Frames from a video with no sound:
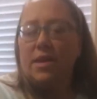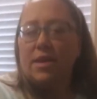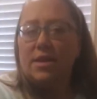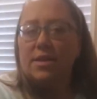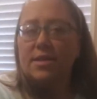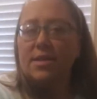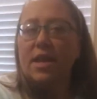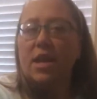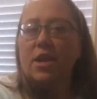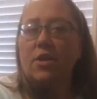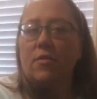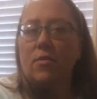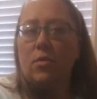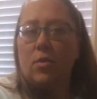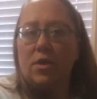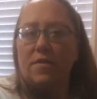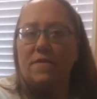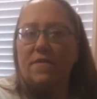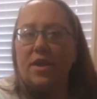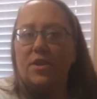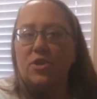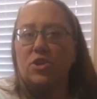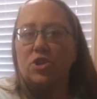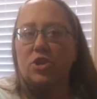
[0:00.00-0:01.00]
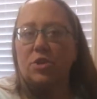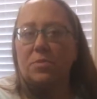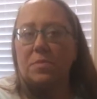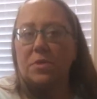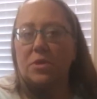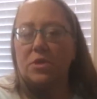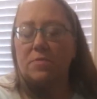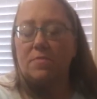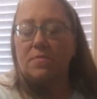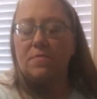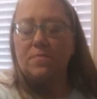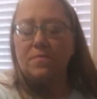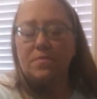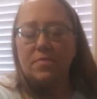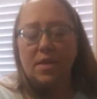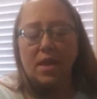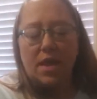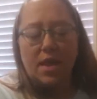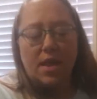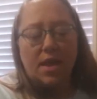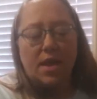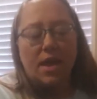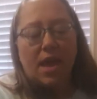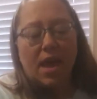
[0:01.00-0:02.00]
This kind of root vegetable.
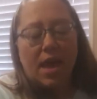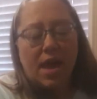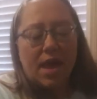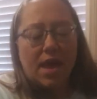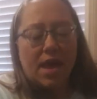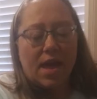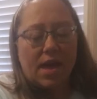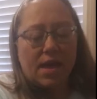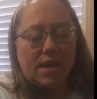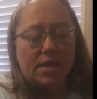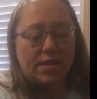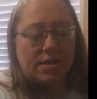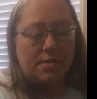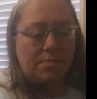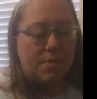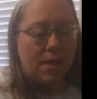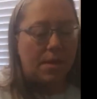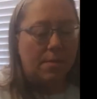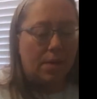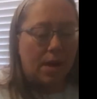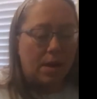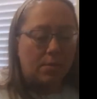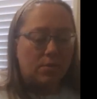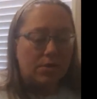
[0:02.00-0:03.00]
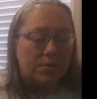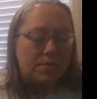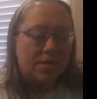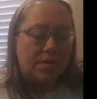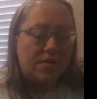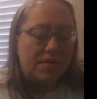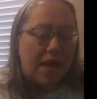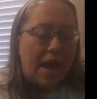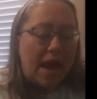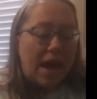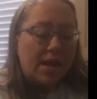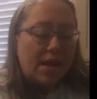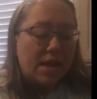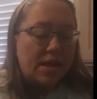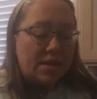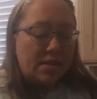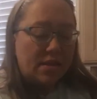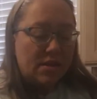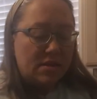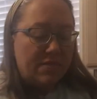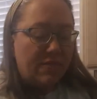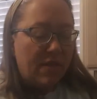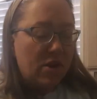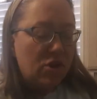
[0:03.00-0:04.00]
And my mom would put that in
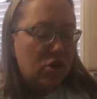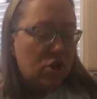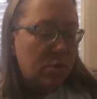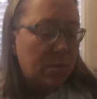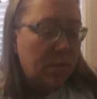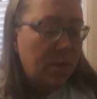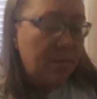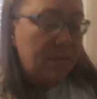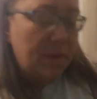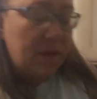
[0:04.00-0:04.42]
this vegetable